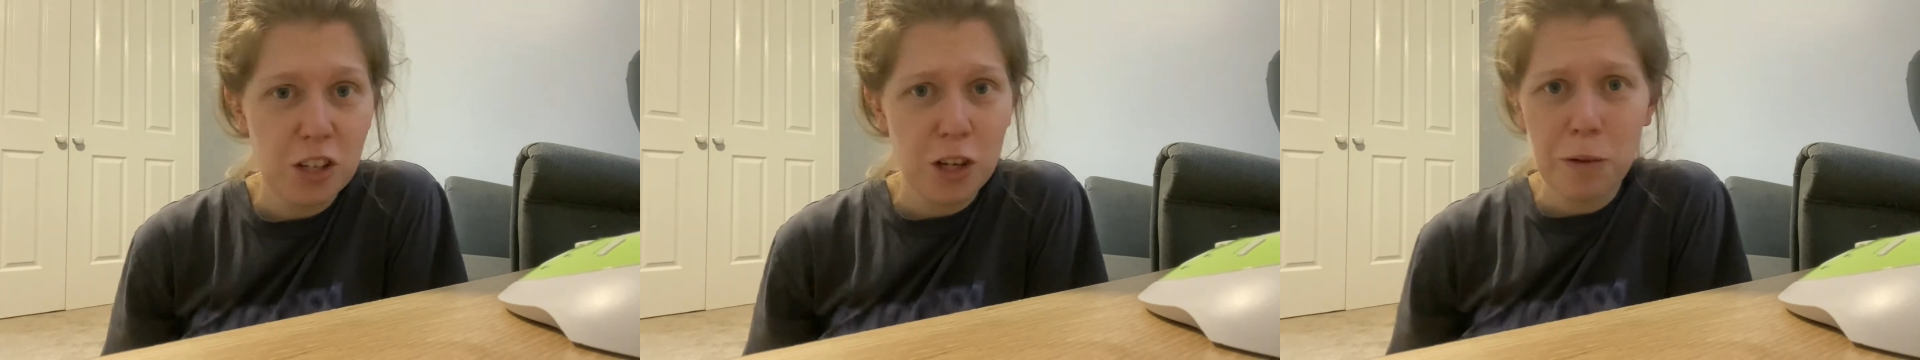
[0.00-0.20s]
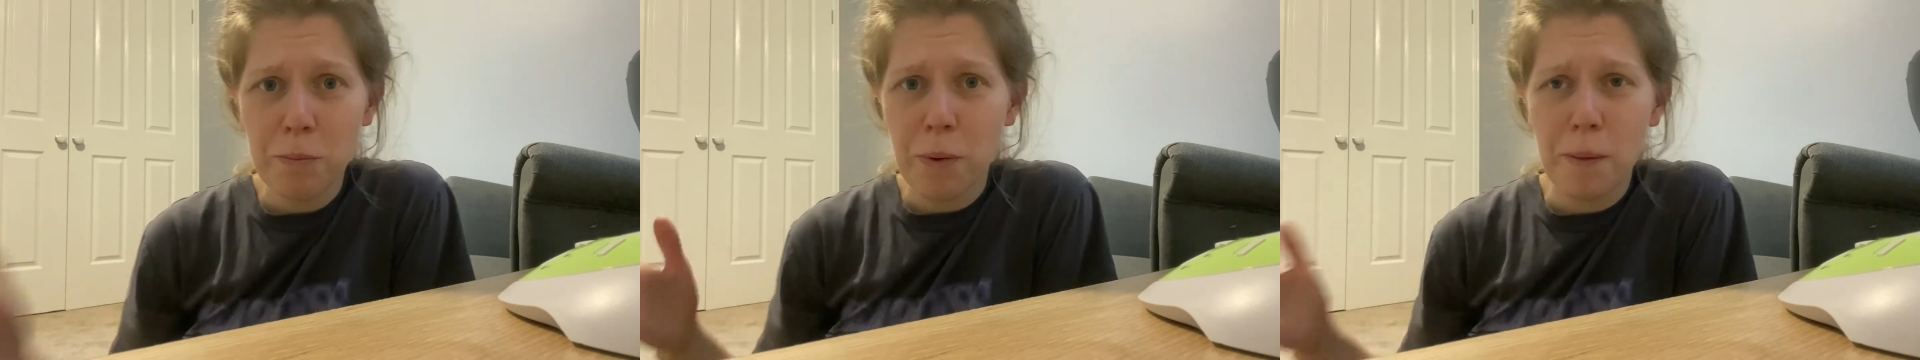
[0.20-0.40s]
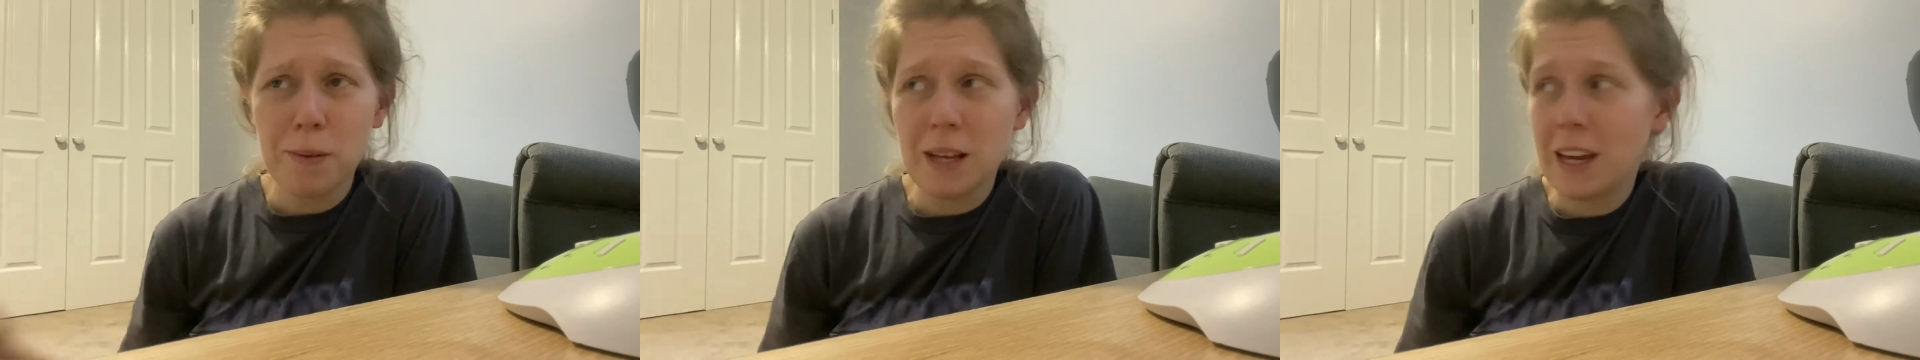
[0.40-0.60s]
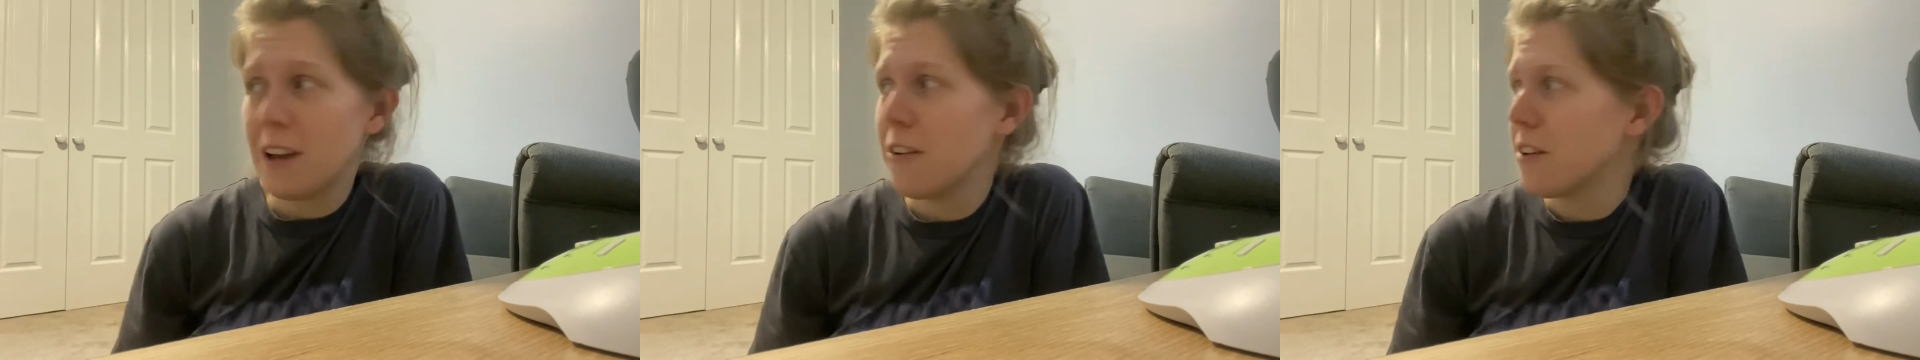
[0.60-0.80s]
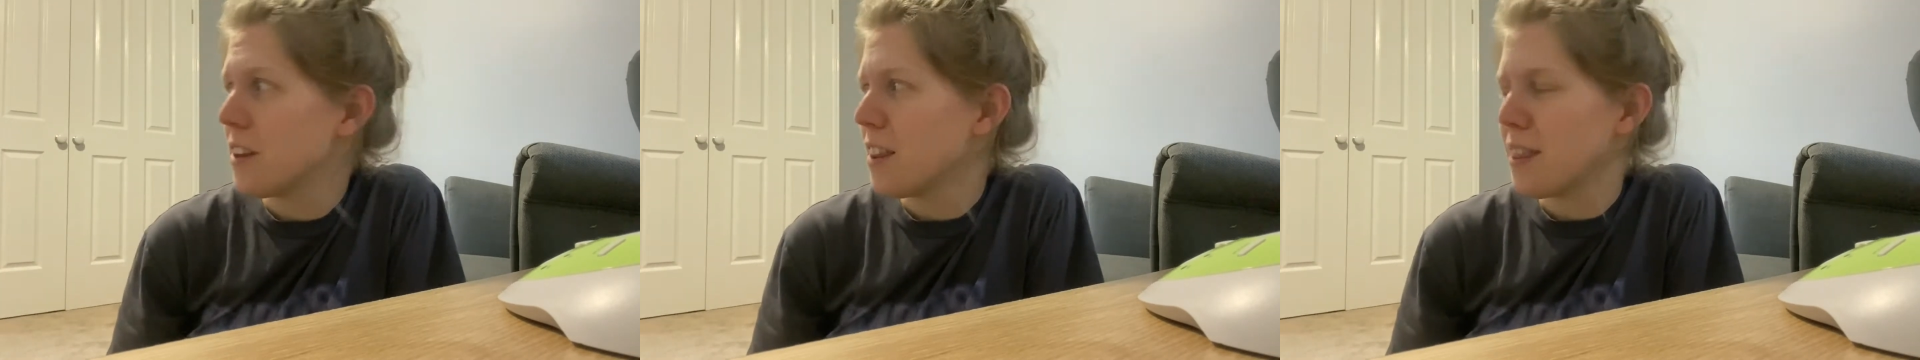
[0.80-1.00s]
You can probably
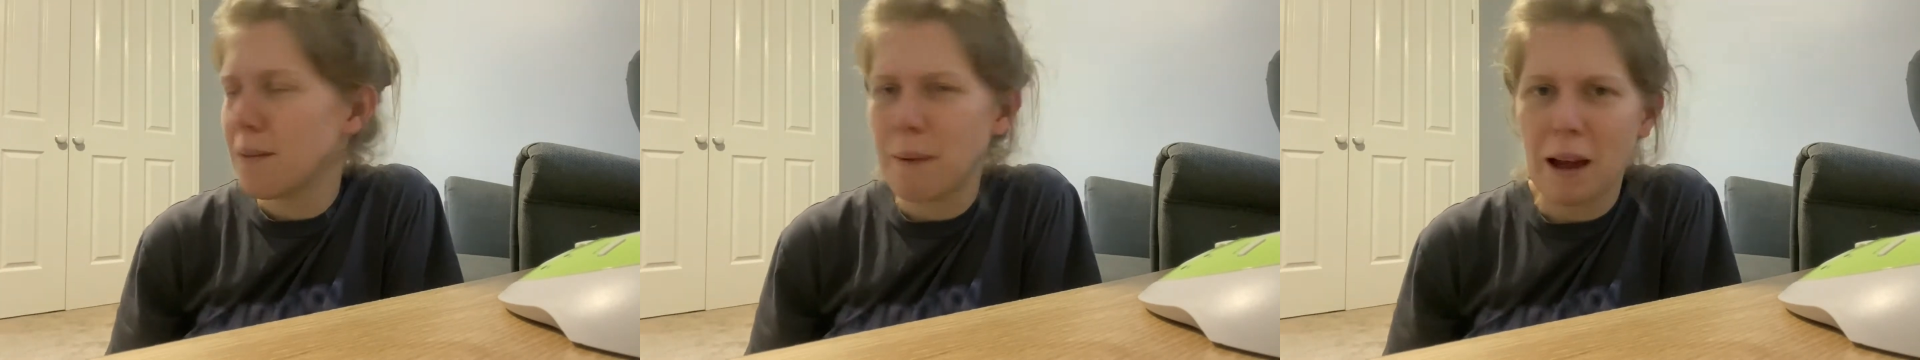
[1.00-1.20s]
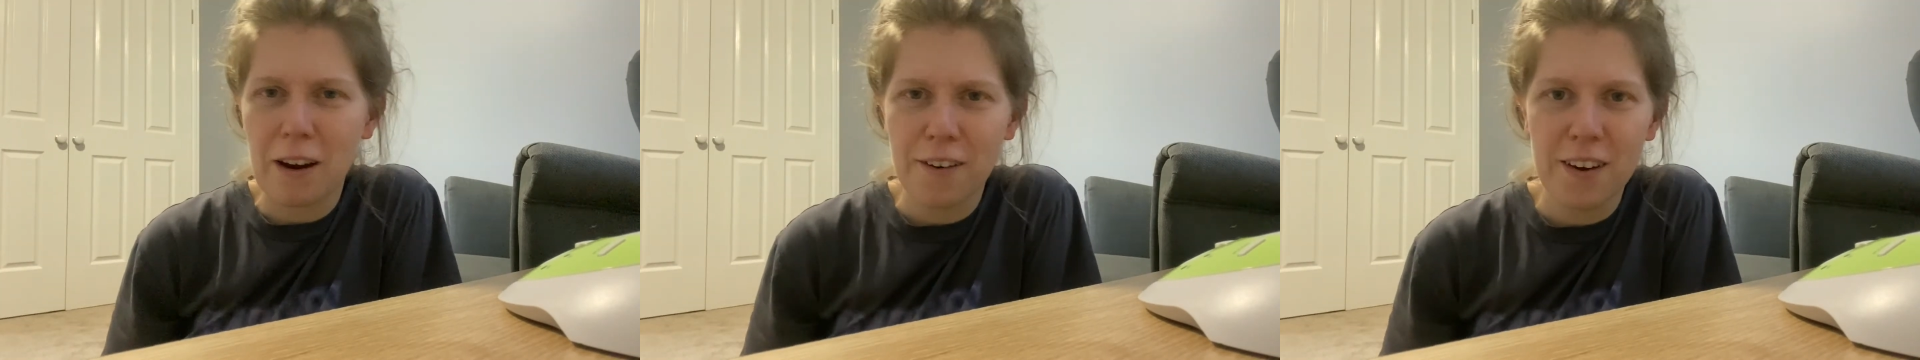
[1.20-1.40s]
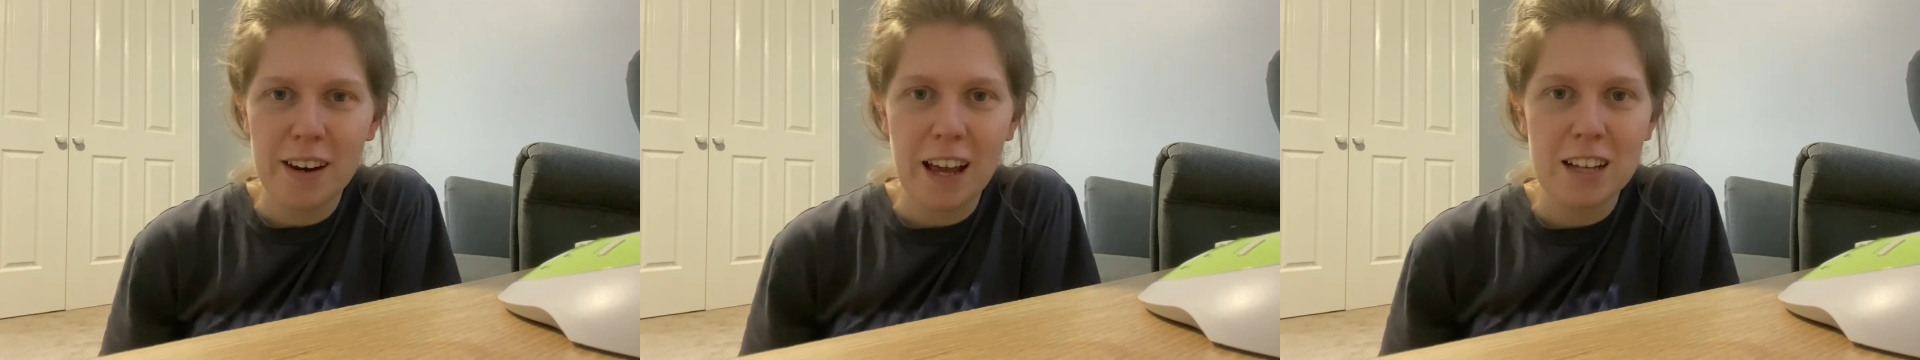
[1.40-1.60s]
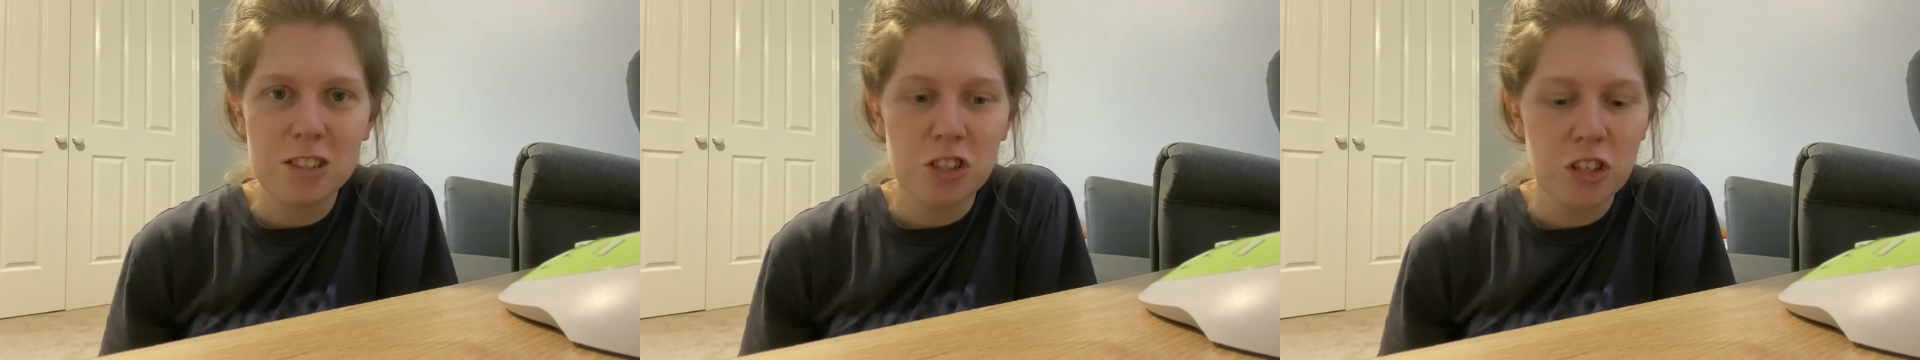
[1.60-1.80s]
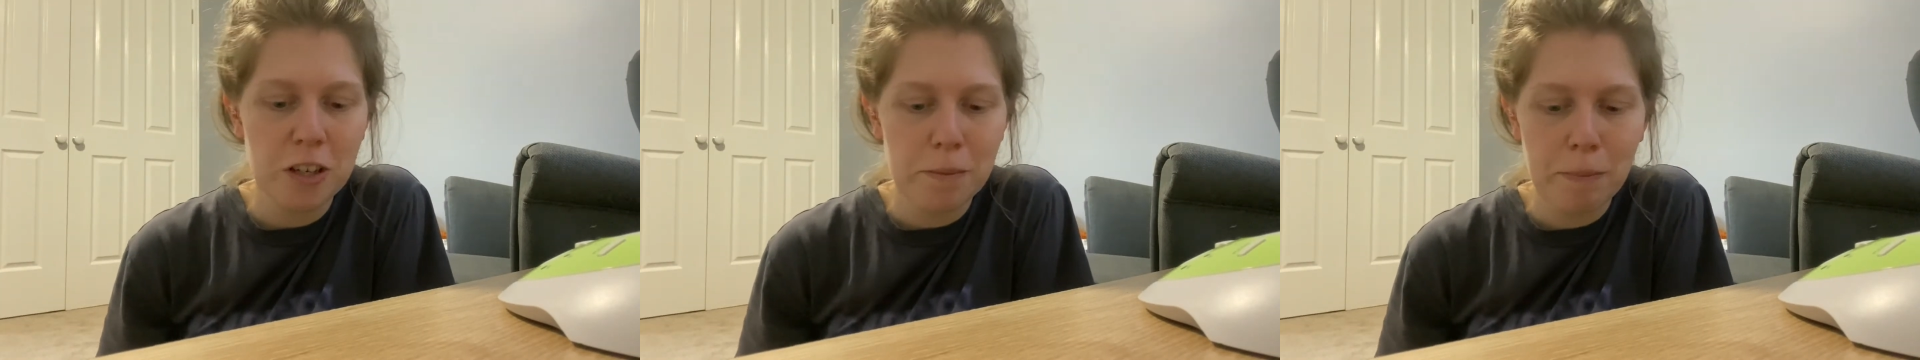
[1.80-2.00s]
hear it in the background actually,